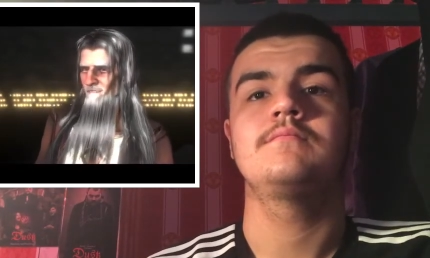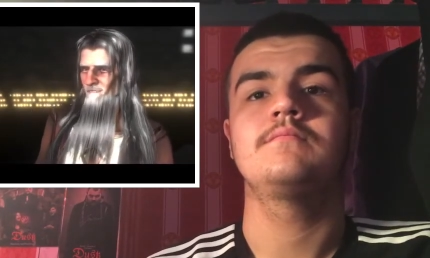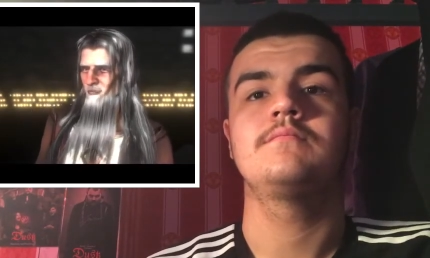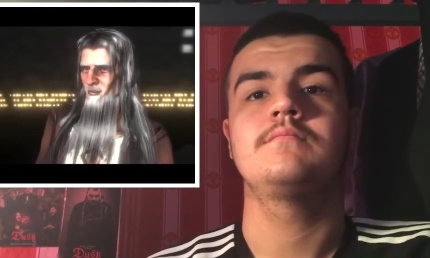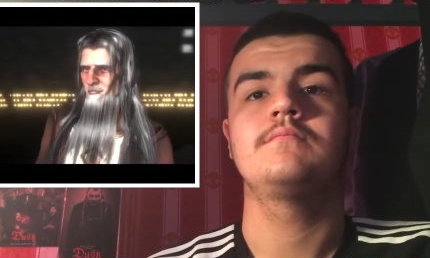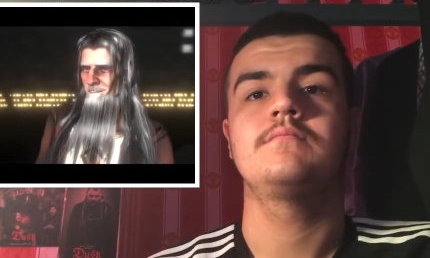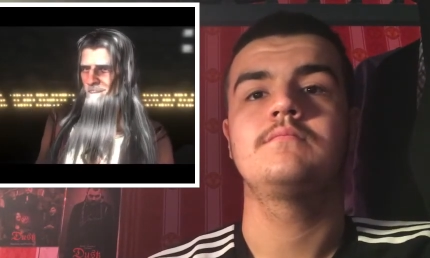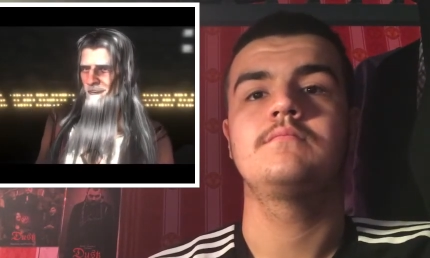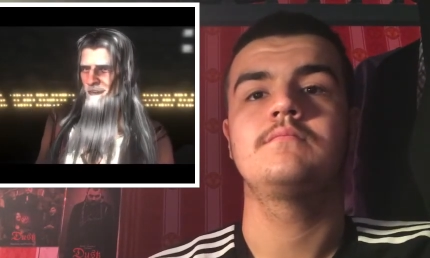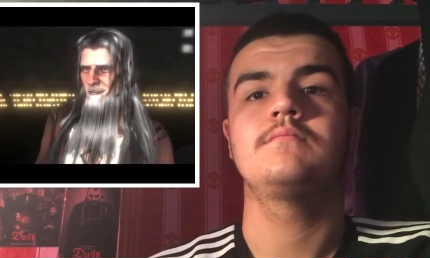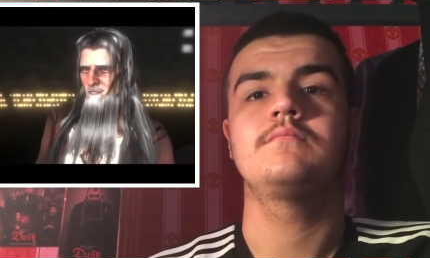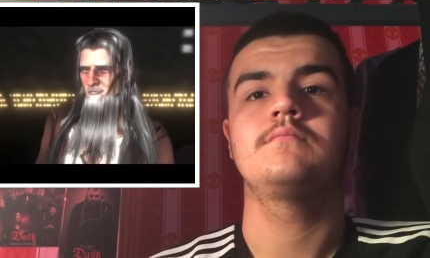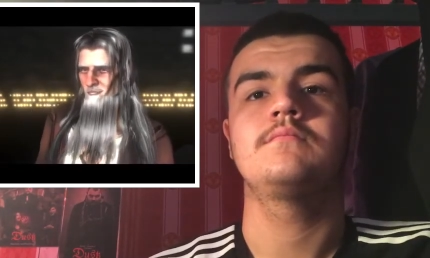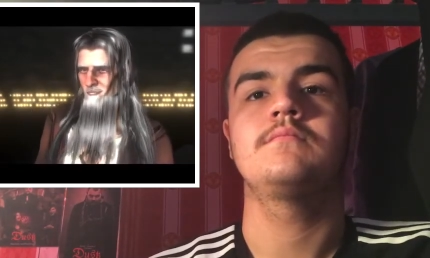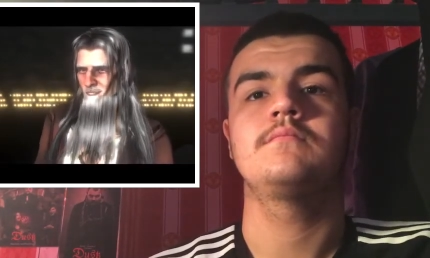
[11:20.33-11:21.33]
Speaker 1: Very
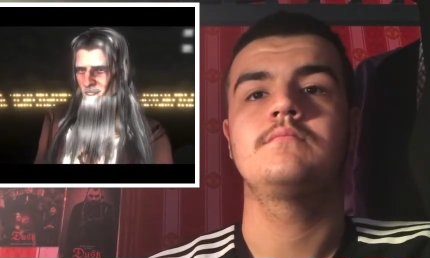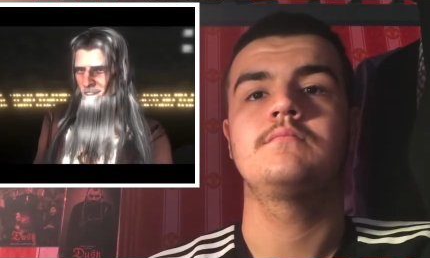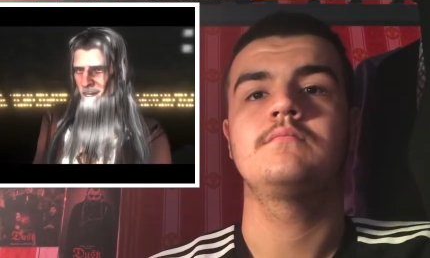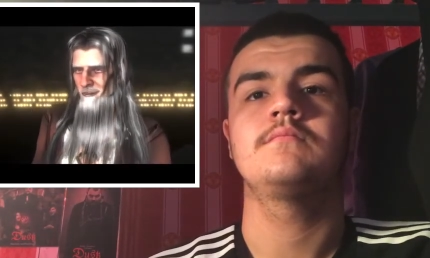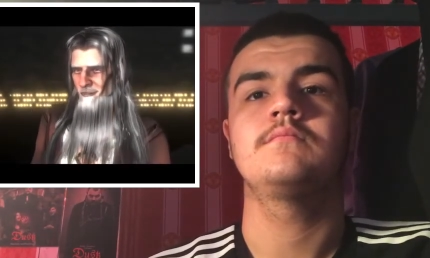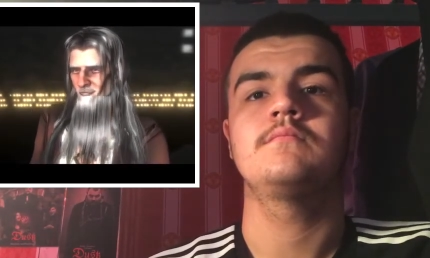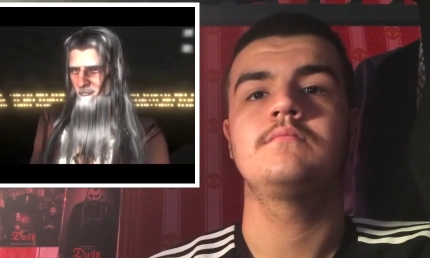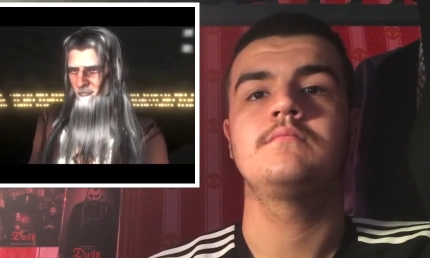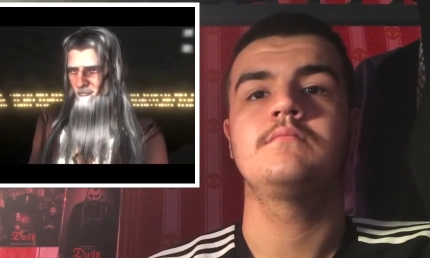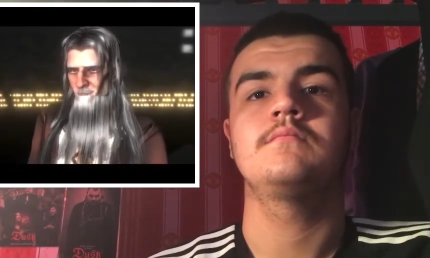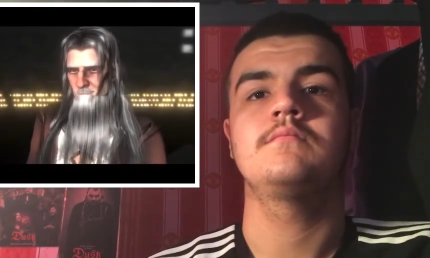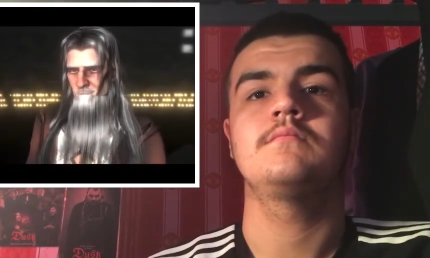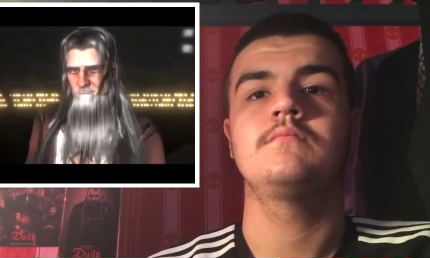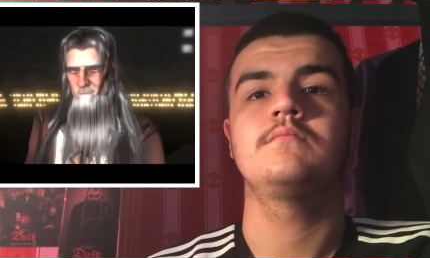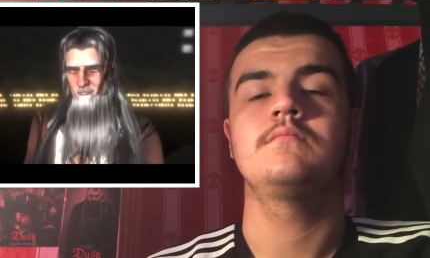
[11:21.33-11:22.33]
well, Grand
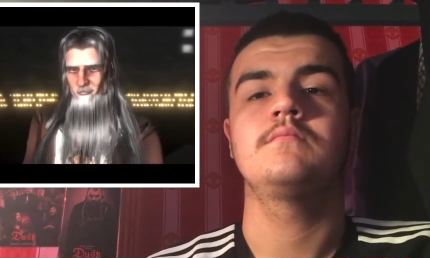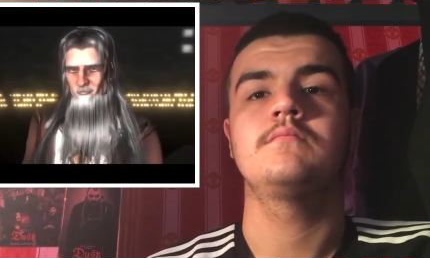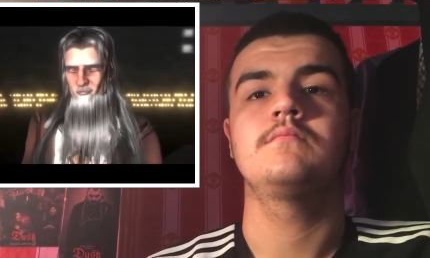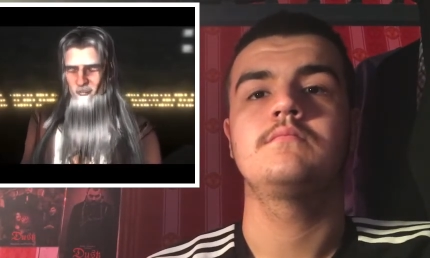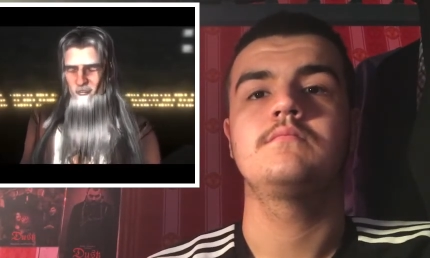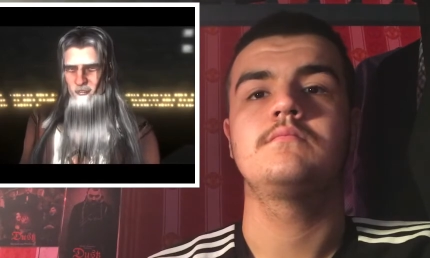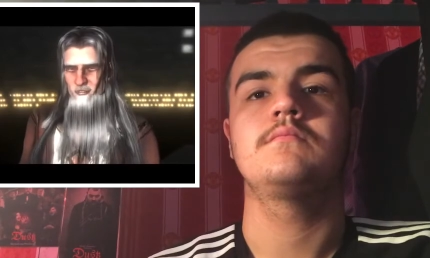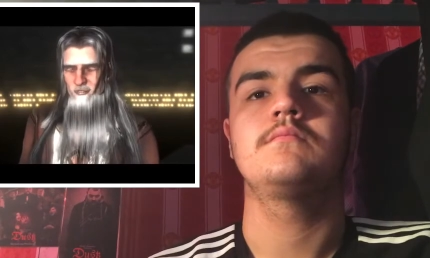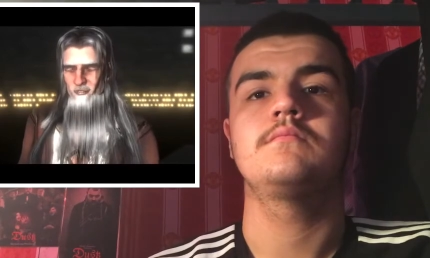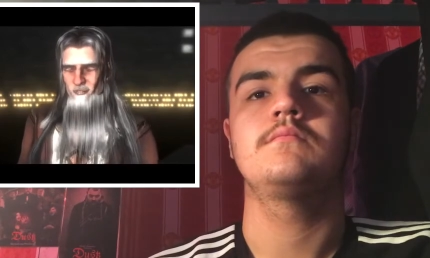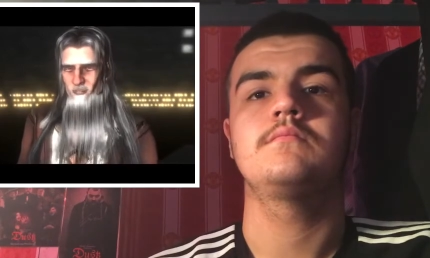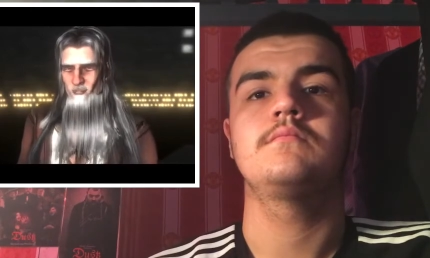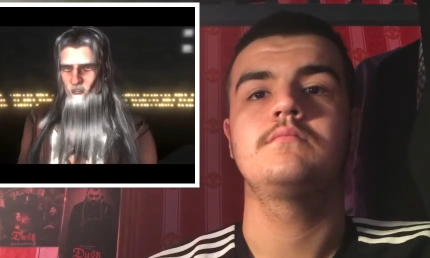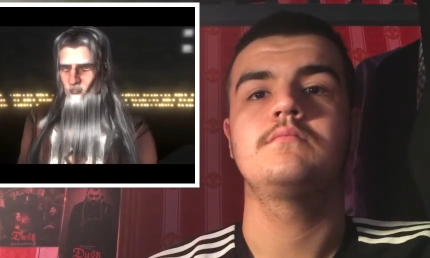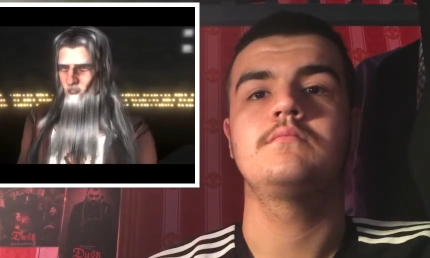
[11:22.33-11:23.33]
Admiral
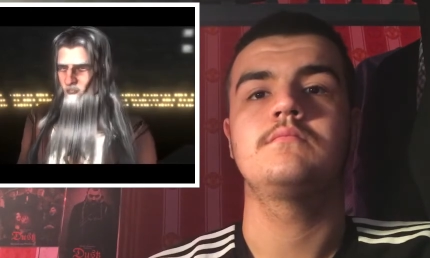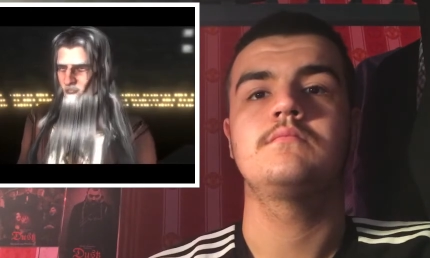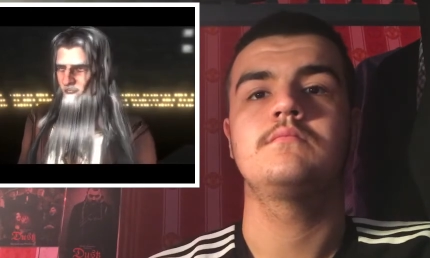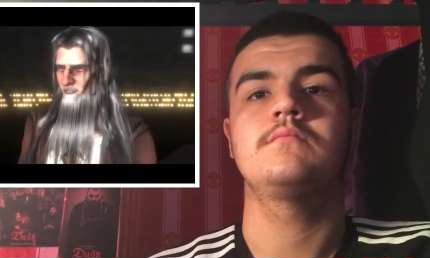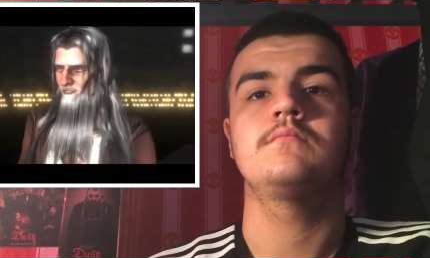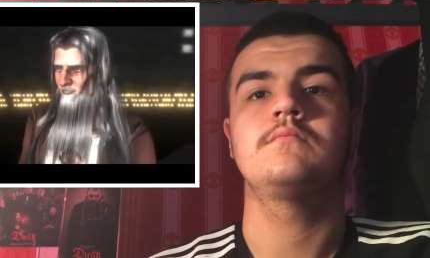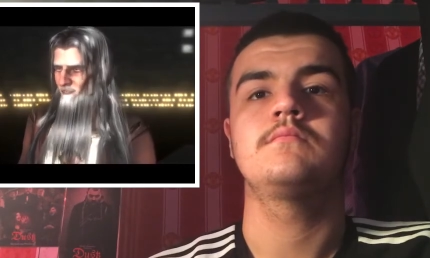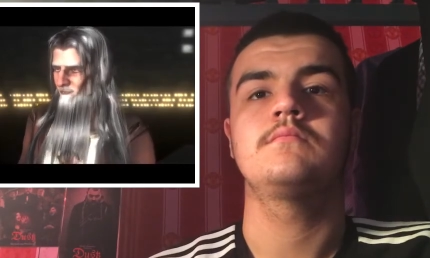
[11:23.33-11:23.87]
Thrawn.